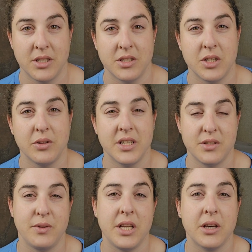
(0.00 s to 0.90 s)
So this
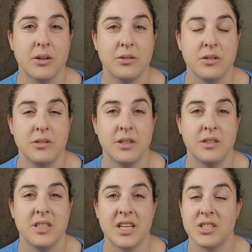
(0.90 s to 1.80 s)
video
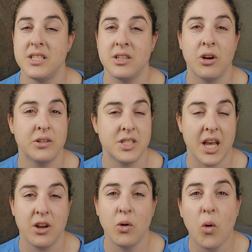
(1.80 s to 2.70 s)
doesn't
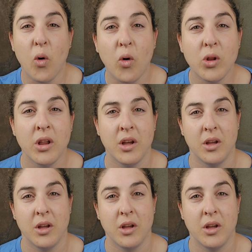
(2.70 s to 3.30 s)
contain all